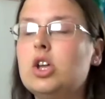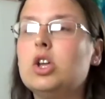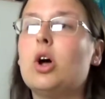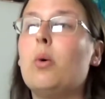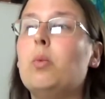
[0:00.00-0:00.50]

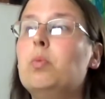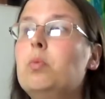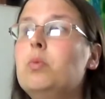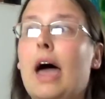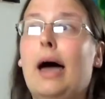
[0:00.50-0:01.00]
You know,
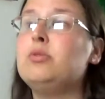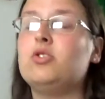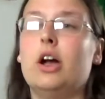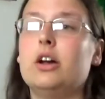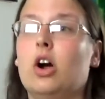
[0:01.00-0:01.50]

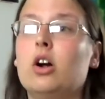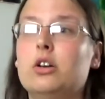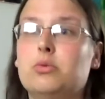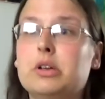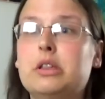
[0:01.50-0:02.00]
abstract art
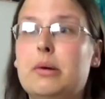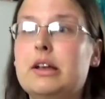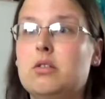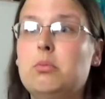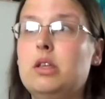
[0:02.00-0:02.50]
is really
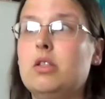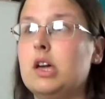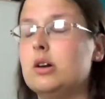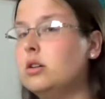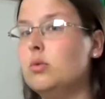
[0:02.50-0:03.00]
meant to be like